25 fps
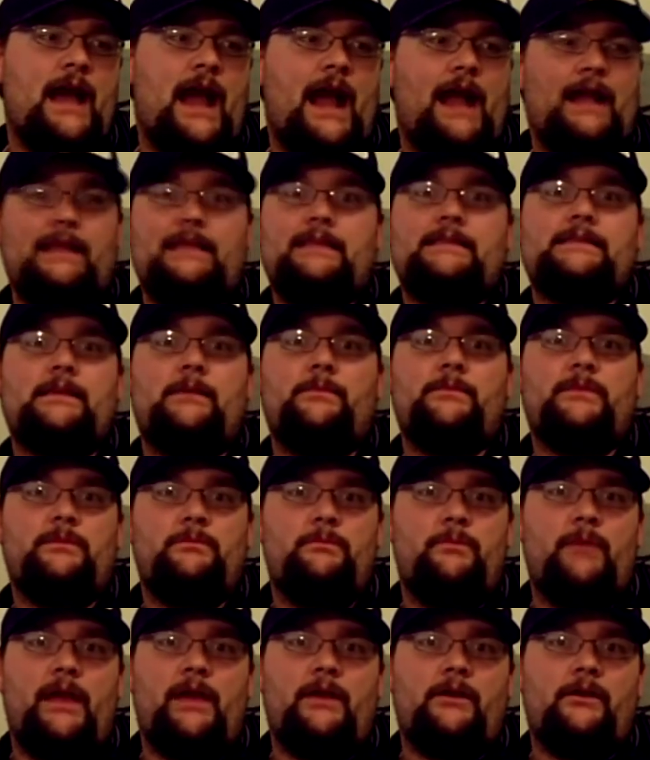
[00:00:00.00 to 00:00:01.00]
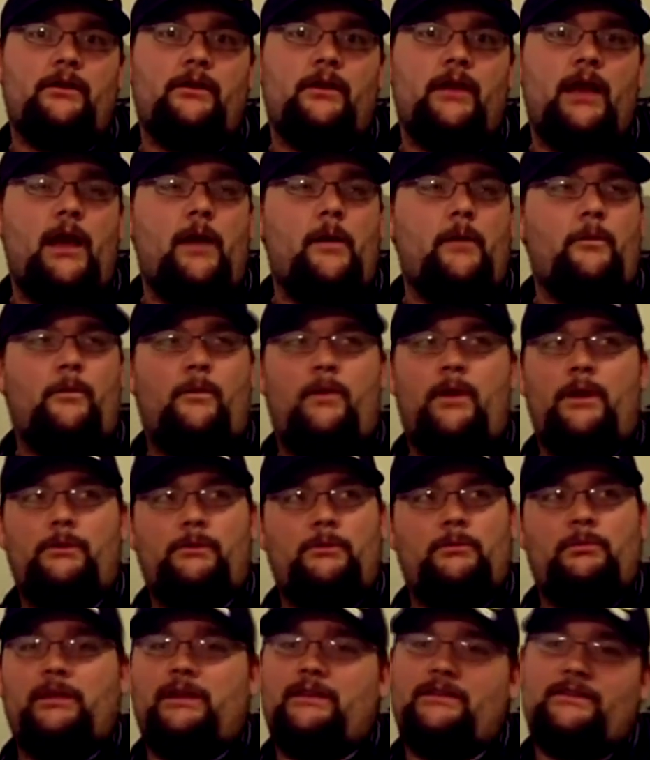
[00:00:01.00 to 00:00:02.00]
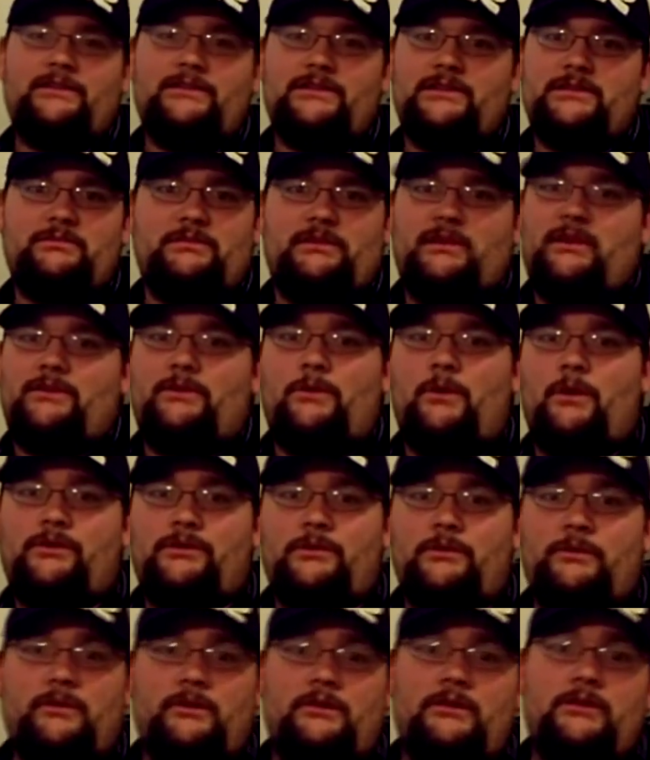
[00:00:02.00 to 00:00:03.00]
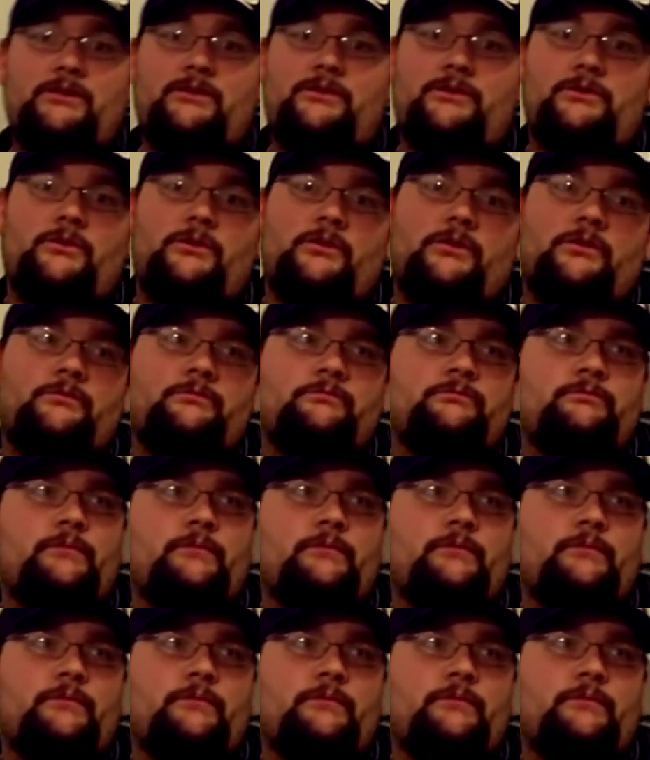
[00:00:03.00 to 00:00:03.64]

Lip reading: I need something better. I want to replace it just because I want something that looks cooler.